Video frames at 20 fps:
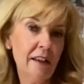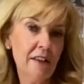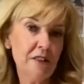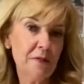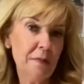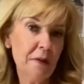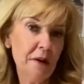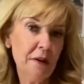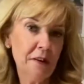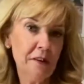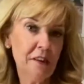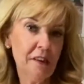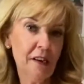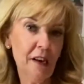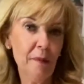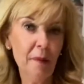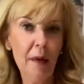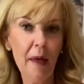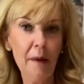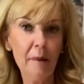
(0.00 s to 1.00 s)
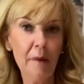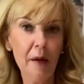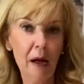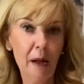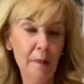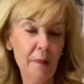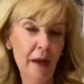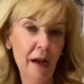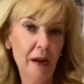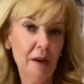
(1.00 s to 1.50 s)
Marilyn. I'm
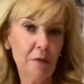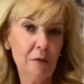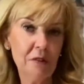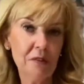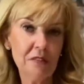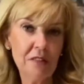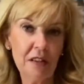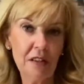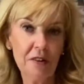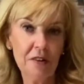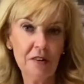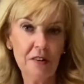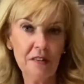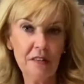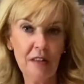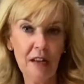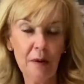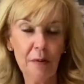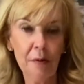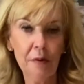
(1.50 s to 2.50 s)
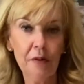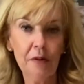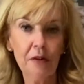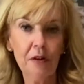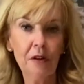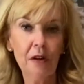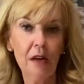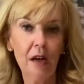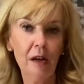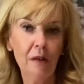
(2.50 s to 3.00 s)
back with Saturday Sampler,
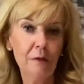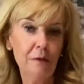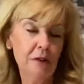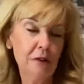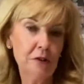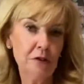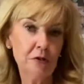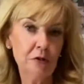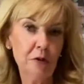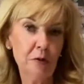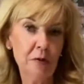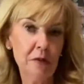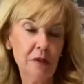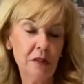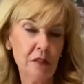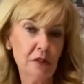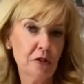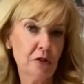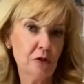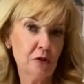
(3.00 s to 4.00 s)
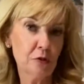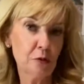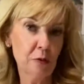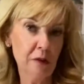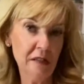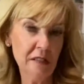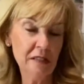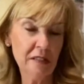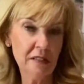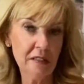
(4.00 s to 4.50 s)
Fig Tree with a
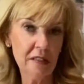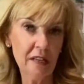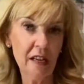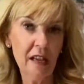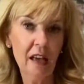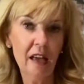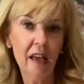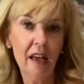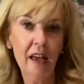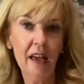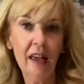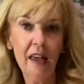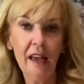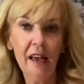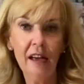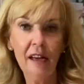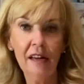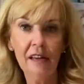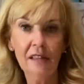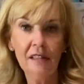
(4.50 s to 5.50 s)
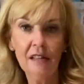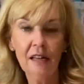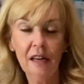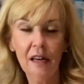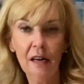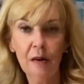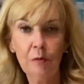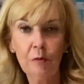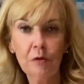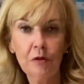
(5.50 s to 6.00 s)
Twist, and
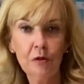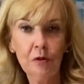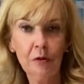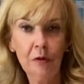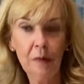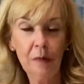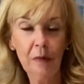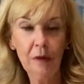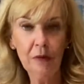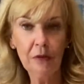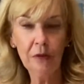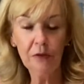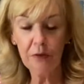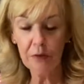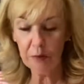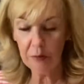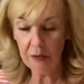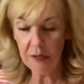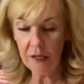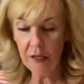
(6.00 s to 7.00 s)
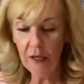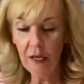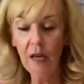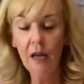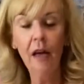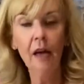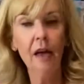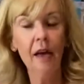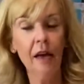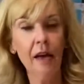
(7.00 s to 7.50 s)
we're doing month 3,
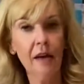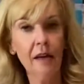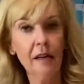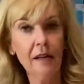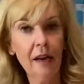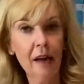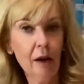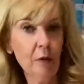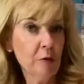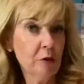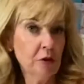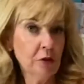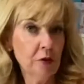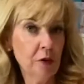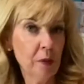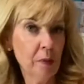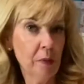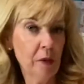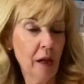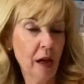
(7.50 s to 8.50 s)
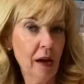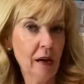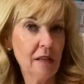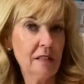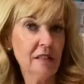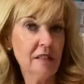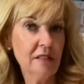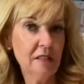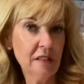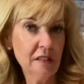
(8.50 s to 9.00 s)
and now we're doing blocks
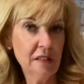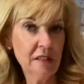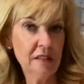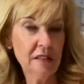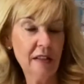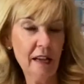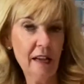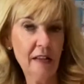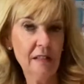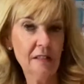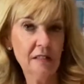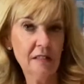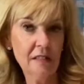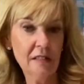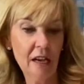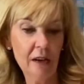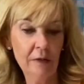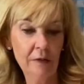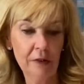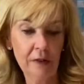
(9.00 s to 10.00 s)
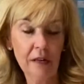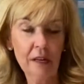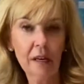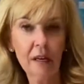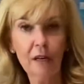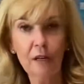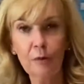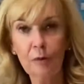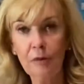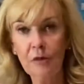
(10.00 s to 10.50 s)
6 and 7. I'm going
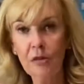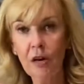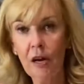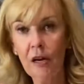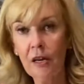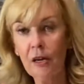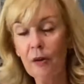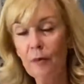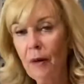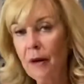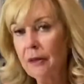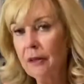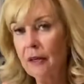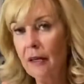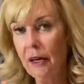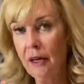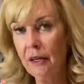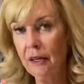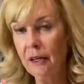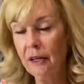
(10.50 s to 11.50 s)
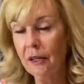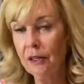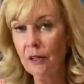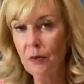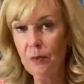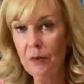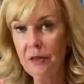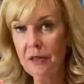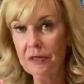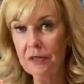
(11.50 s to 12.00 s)
to be talking about the cutting and the
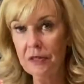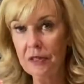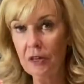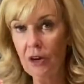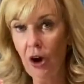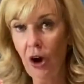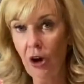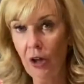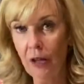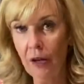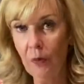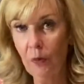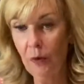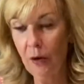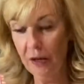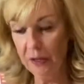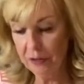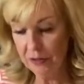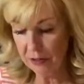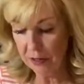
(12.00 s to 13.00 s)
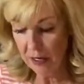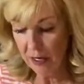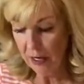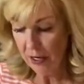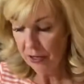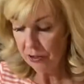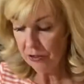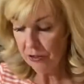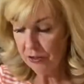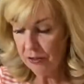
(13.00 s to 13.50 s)
piecing all at once.
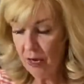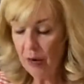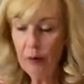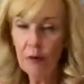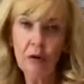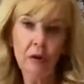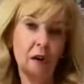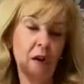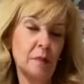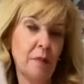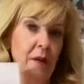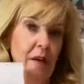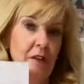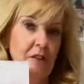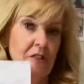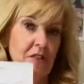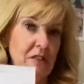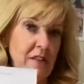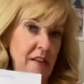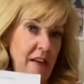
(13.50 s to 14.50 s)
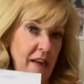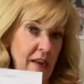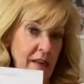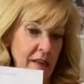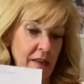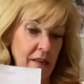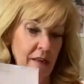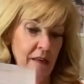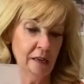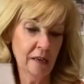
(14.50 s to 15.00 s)
So now we're on page
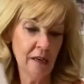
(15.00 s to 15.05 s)
10,